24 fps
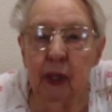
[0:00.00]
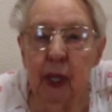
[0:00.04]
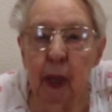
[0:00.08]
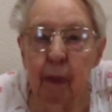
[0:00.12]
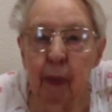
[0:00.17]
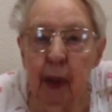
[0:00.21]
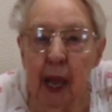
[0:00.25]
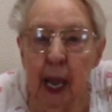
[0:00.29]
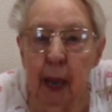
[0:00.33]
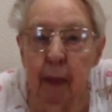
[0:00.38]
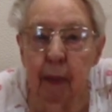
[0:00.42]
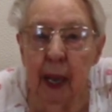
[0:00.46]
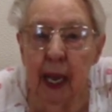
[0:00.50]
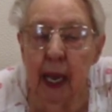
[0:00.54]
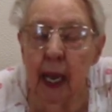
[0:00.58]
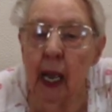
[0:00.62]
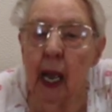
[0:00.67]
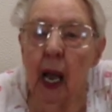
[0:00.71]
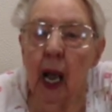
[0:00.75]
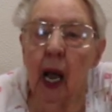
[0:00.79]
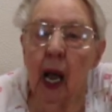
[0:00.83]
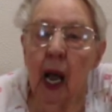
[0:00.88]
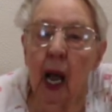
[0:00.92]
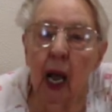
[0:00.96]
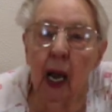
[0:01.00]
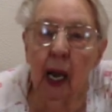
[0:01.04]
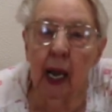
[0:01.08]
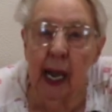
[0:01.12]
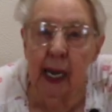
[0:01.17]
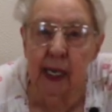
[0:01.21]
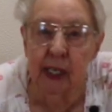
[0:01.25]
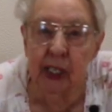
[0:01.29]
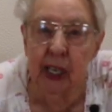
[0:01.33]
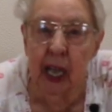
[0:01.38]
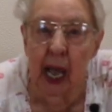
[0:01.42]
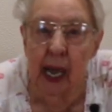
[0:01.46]
baby.
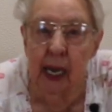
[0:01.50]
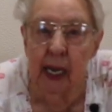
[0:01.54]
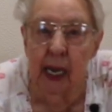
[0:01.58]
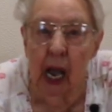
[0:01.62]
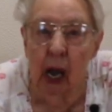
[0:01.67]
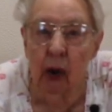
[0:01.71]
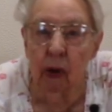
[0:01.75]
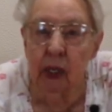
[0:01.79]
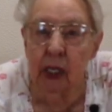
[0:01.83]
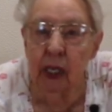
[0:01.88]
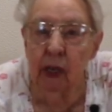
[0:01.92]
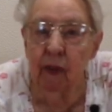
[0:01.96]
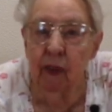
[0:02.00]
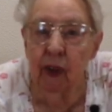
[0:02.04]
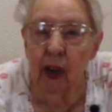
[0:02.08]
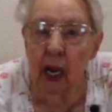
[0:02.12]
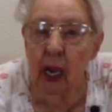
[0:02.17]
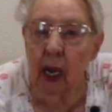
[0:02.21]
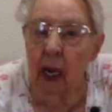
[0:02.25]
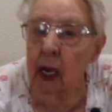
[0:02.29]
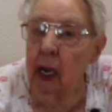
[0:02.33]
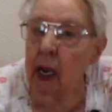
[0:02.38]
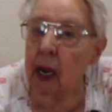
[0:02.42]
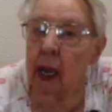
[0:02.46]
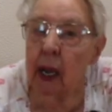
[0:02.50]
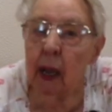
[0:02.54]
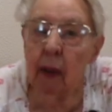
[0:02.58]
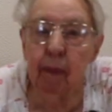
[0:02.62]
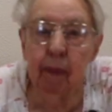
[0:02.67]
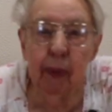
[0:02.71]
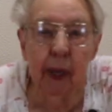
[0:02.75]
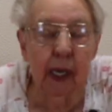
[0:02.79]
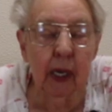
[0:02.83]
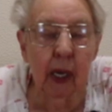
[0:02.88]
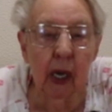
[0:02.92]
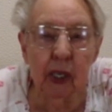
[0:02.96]
Let's get you out of here,
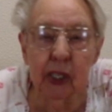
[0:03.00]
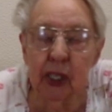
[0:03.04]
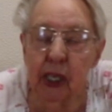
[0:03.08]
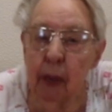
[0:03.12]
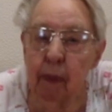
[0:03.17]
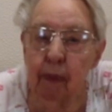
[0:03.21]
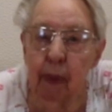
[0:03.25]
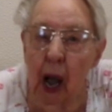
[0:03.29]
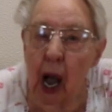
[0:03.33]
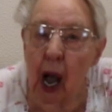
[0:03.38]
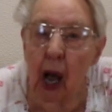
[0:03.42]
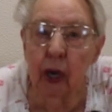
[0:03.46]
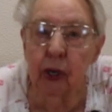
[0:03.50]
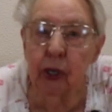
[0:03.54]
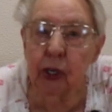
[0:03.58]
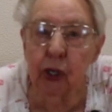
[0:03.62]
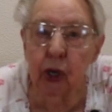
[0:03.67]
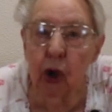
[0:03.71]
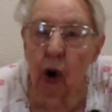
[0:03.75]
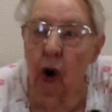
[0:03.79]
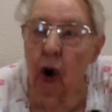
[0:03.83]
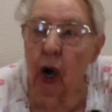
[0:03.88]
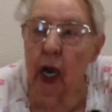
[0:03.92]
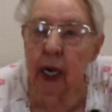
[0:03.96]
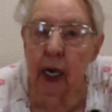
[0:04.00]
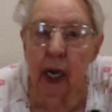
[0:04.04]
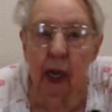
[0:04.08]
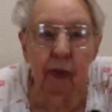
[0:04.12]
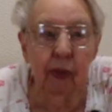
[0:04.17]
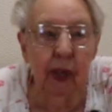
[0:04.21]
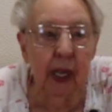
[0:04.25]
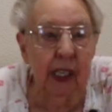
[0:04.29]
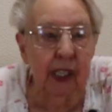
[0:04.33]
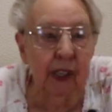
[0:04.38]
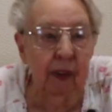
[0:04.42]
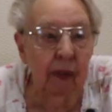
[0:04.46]
because the barn's going
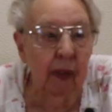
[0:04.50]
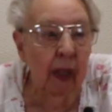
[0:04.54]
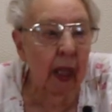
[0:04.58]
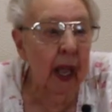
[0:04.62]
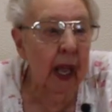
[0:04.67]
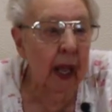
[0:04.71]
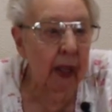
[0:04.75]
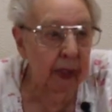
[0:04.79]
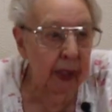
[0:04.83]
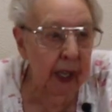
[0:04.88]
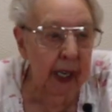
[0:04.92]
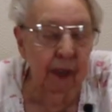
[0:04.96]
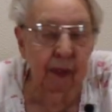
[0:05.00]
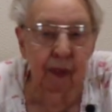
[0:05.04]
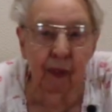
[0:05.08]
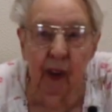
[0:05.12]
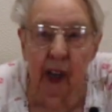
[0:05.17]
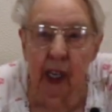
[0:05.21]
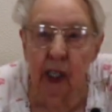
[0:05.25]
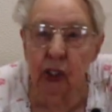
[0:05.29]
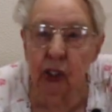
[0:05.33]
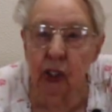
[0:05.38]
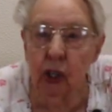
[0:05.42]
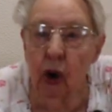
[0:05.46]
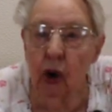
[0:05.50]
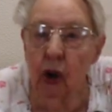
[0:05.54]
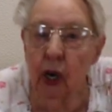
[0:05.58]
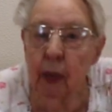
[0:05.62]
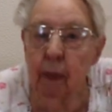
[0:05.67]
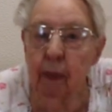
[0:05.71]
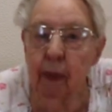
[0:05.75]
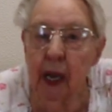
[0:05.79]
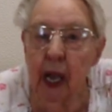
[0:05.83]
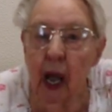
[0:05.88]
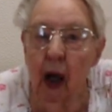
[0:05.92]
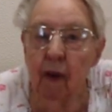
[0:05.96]
and this field's going
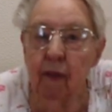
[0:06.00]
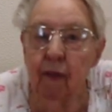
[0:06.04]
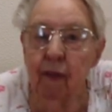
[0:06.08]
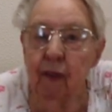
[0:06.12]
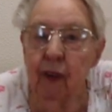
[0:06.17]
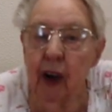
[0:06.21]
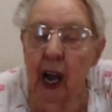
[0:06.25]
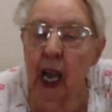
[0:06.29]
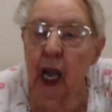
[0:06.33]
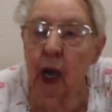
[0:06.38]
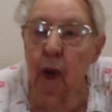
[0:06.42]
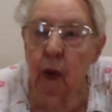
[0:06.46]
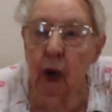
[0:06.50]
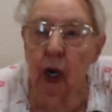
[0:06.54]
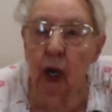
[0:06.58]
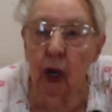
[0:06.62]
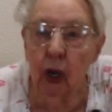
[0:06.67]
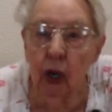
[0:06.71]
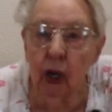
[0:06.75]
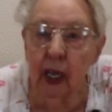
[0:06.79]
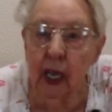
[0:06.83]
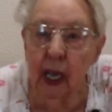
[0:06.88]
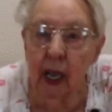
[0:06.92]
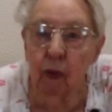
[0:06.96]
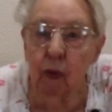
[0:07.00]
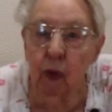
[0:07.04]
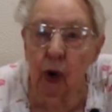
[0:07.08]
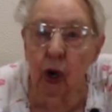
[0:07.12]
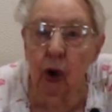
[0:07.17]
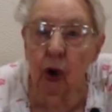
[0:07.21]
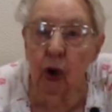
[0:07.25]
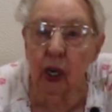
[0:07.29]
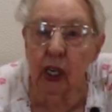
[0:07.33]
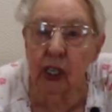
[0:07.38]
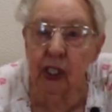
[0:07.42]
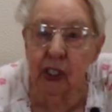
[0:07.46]
to be on fire. We're lucky if we're
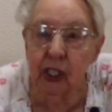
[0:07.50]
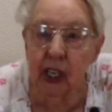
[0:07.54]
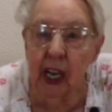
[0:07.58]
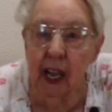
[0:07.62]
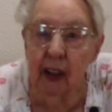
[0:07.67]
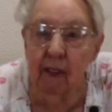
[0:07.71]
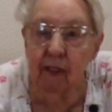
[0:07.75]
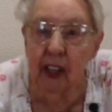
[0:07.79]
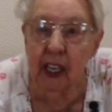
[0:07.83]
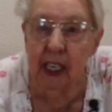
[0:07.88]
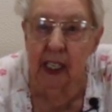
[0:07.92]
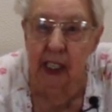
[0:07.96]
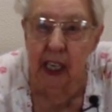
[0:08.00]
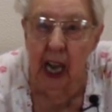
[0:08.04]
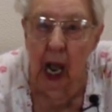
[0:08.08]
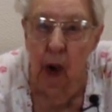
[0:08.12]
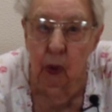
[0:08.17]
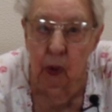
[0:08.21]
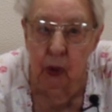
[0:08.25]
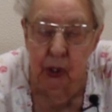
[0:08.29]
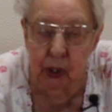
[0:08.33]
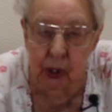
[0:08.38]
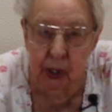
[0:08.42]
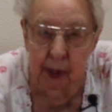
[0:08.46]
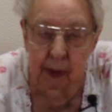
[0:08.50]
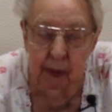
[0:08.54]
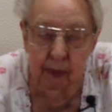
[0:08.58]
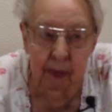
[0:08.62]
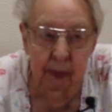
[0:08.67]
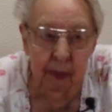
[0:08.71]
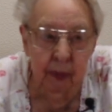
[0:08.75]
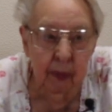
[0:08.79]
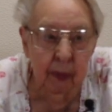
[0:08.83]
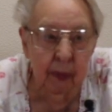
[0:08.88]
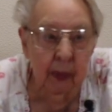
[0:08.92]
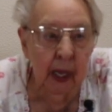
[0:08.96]
going to save this house."
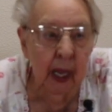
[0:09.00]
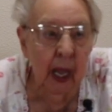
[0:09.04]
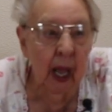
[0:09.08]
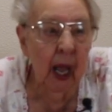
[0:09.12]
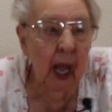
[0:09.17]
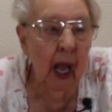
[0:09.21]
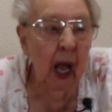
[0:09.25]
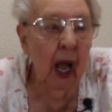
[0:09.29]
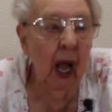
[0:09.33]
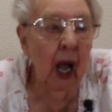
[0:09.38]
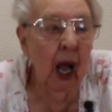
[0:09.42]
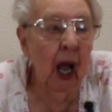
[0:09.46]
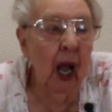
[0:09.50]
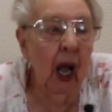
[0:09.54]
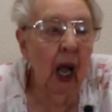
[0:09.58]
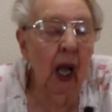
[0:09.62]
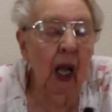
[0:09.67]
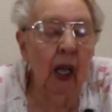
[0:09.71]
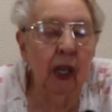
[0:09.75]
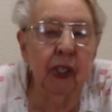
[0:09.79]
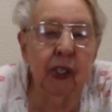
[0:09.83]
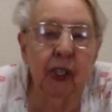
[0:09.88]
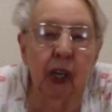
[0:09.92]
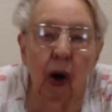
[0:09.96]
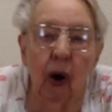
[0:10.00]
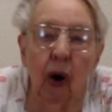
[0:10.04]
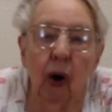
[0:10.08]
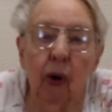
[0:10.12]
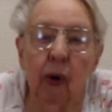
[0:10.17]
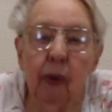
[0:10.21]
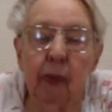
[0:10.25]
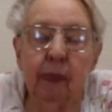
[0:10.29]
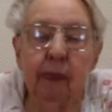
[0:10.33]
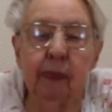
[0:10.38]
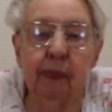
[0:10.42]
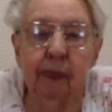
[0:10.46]

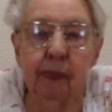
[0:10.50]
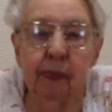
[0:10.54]
So